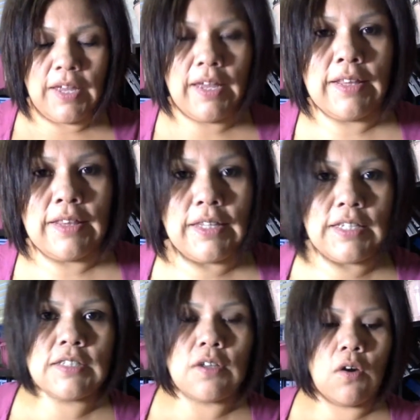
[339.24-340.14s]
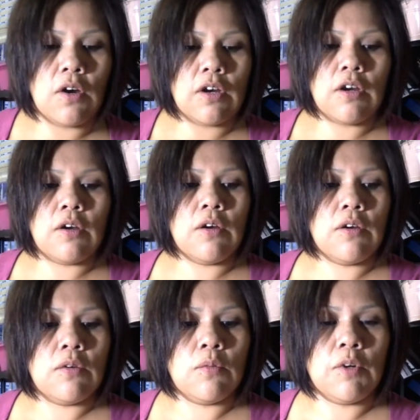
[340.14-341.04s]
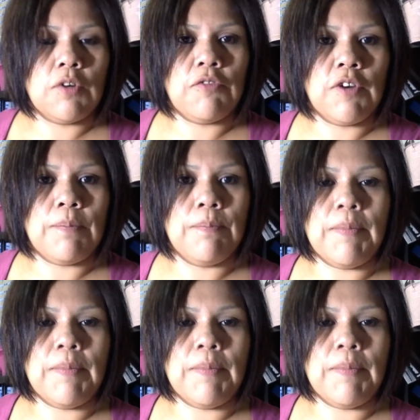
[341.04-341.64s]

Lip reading: And these were from